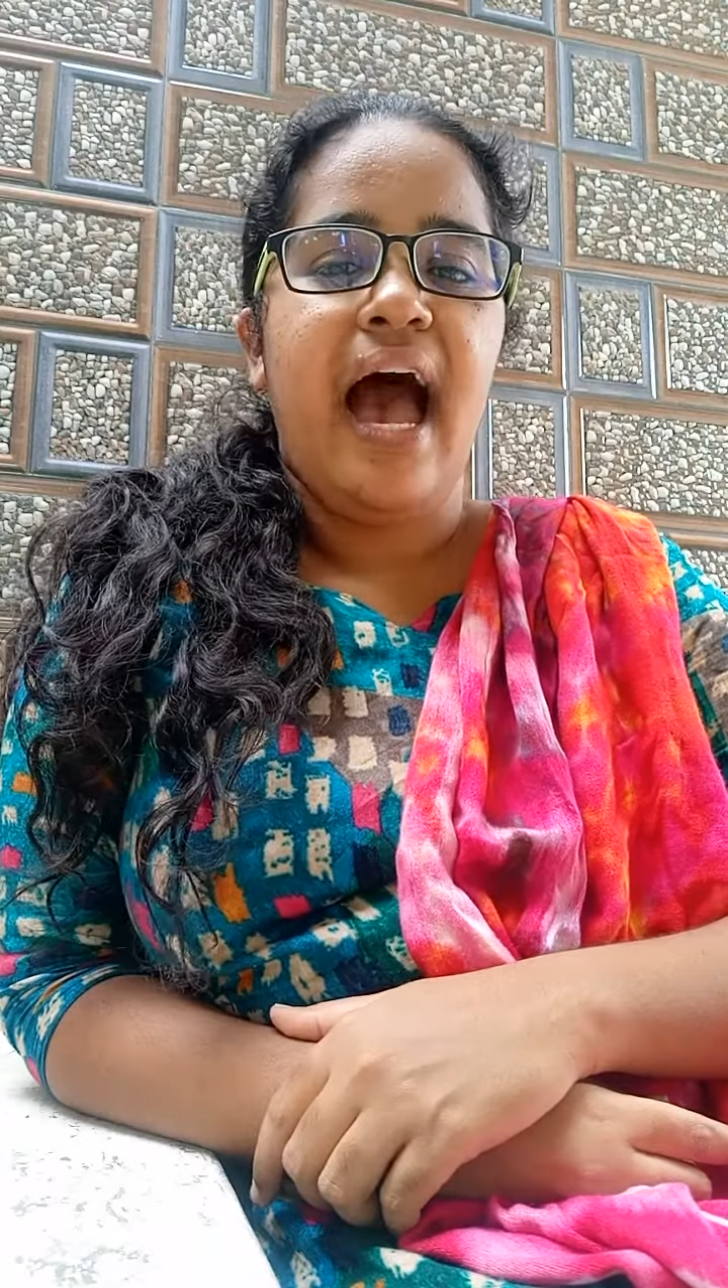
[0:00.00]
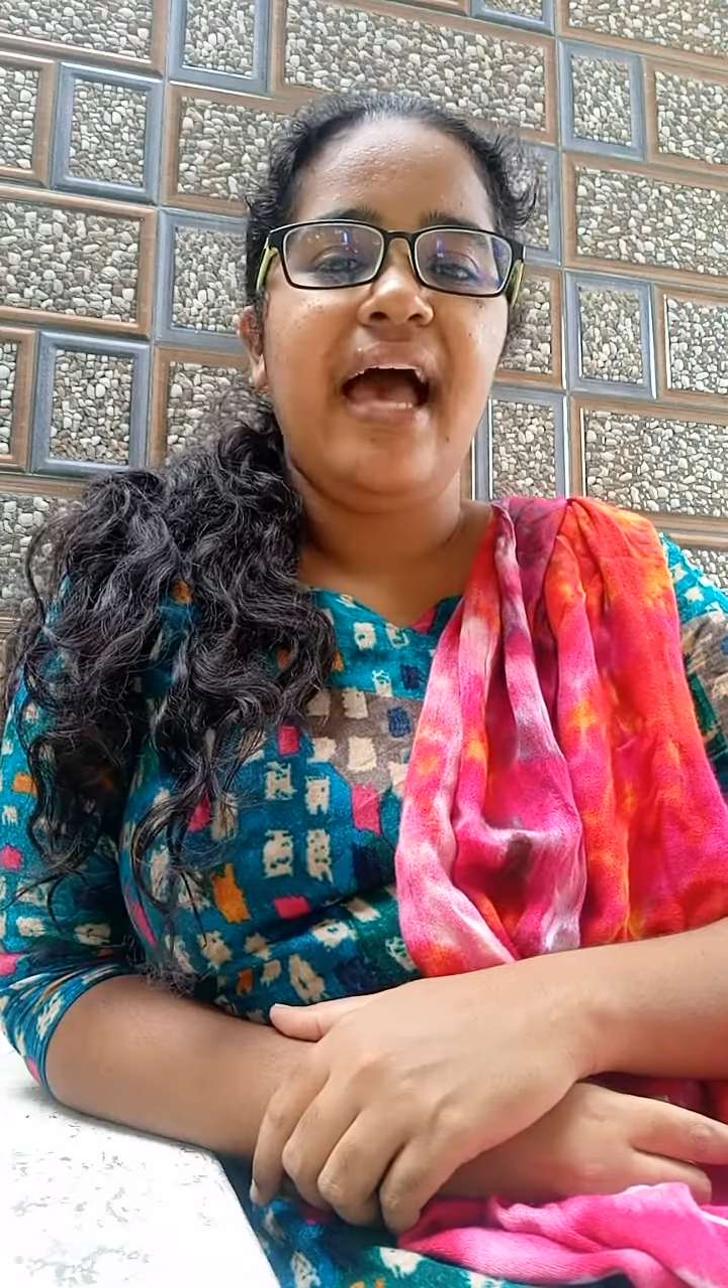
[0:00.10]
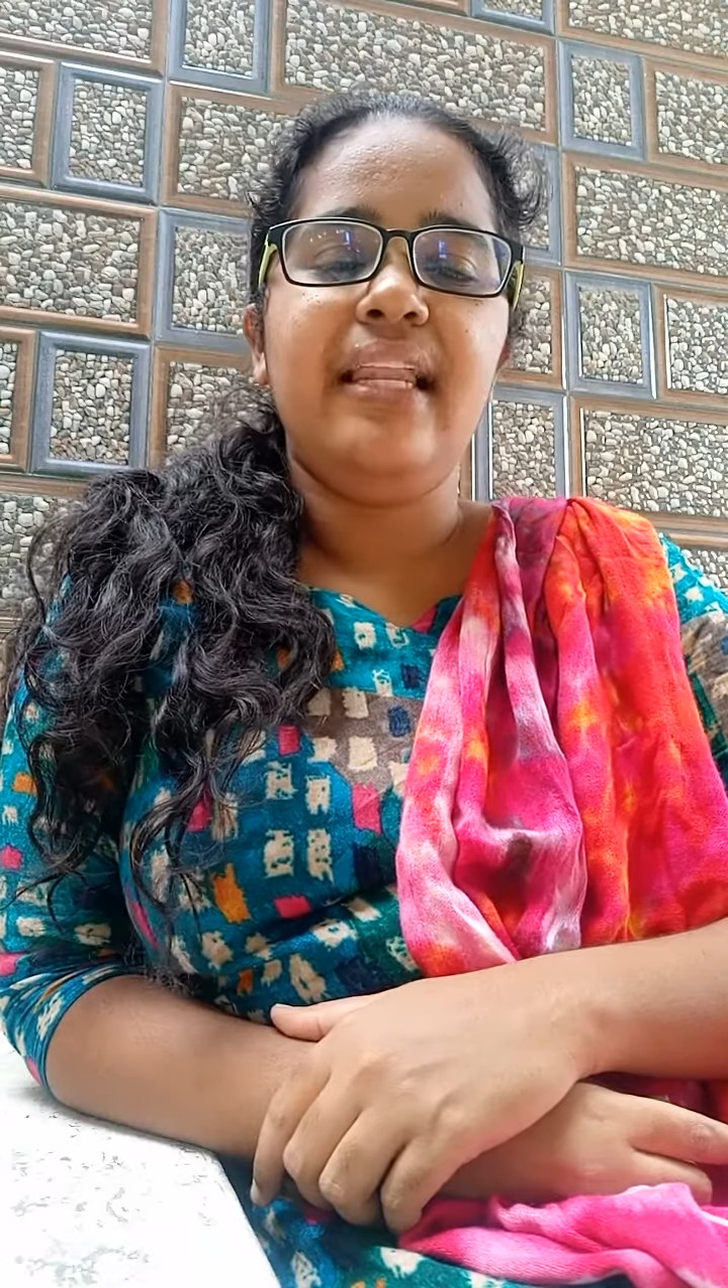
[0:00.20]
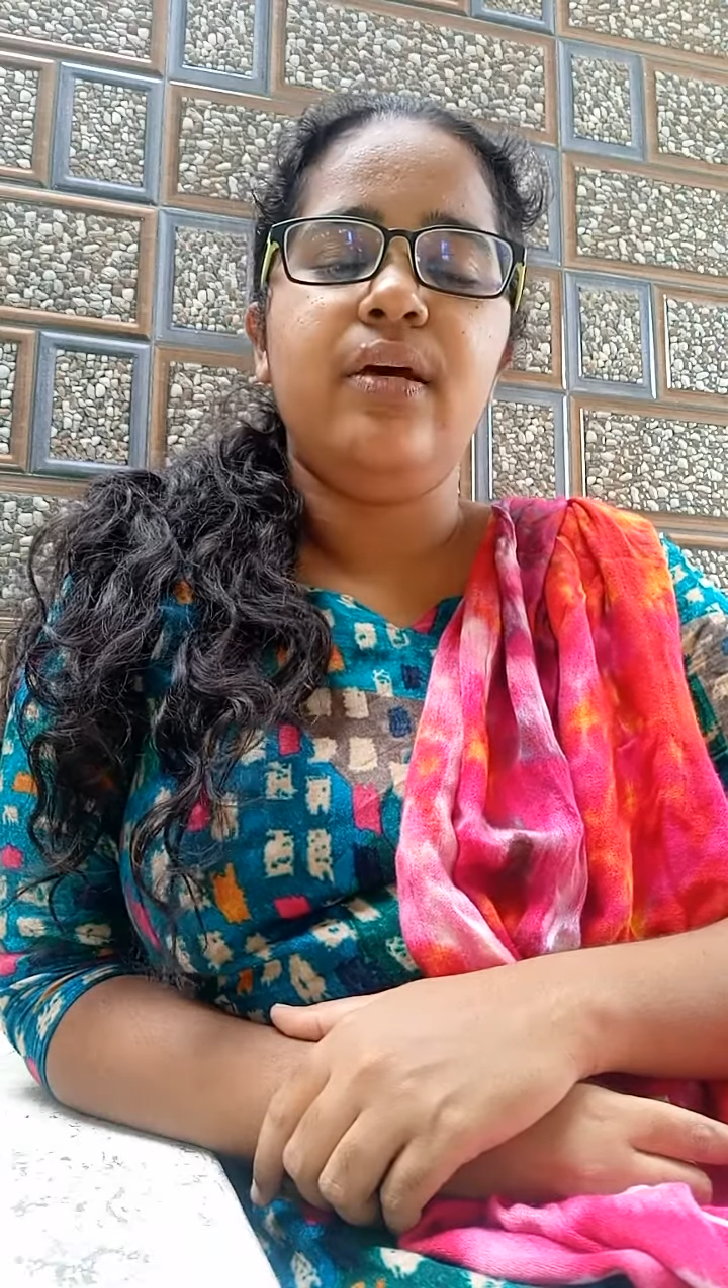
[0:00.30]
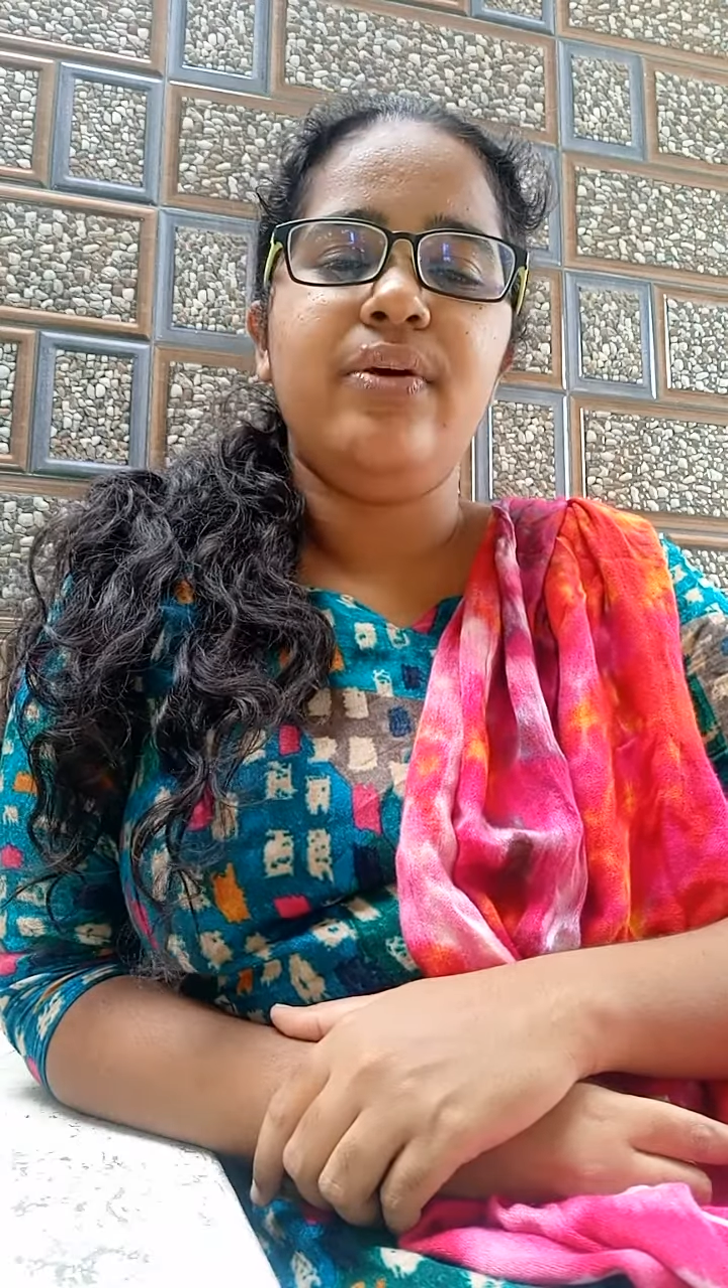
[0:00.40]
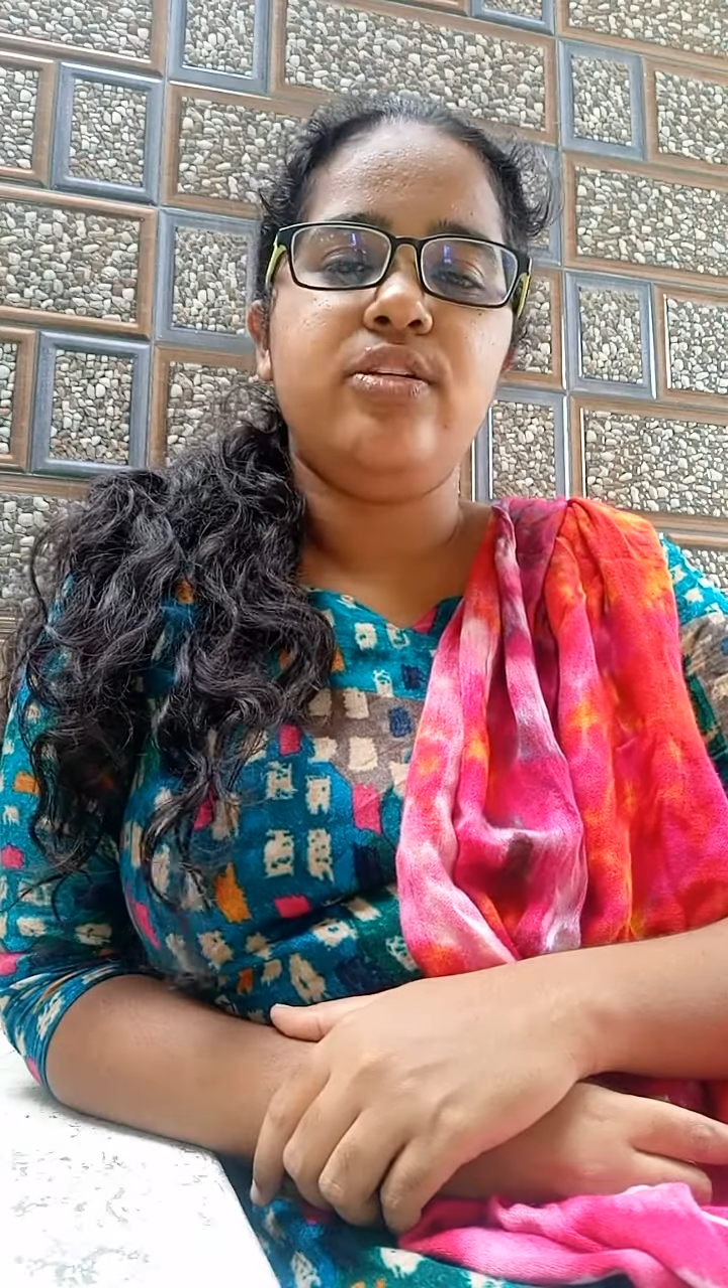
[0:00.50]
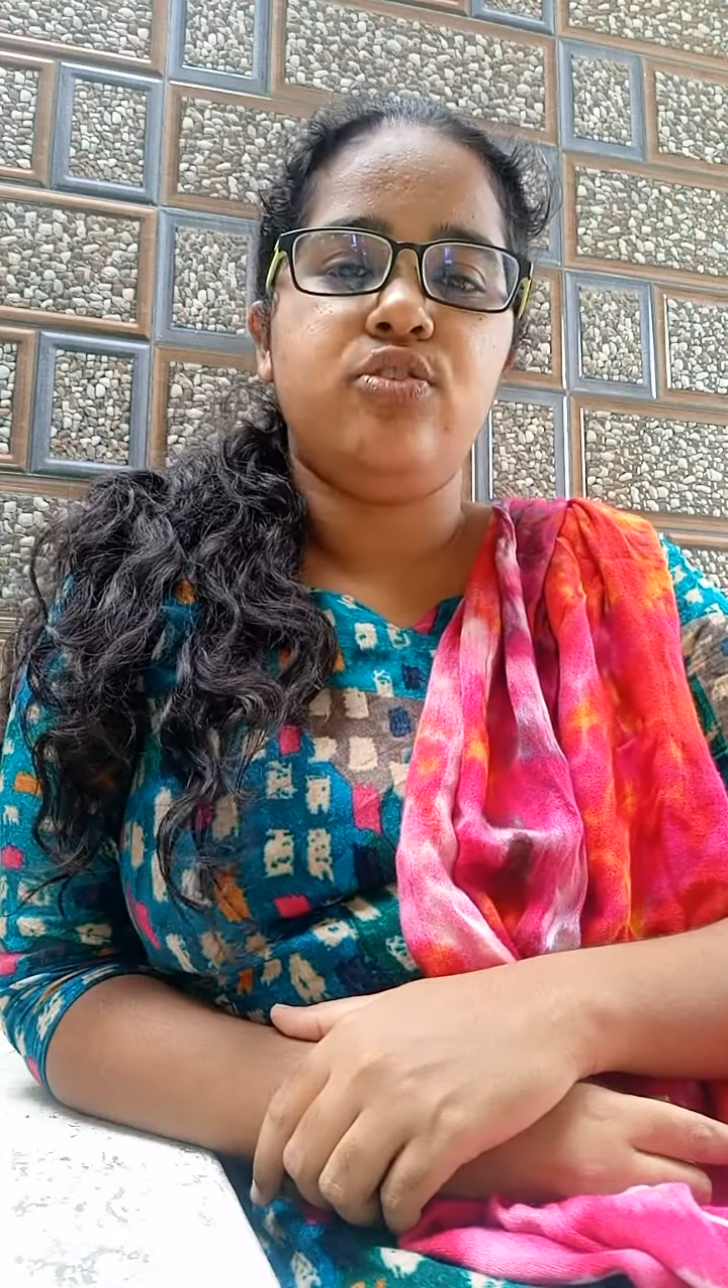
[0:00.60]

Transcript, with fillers: I live in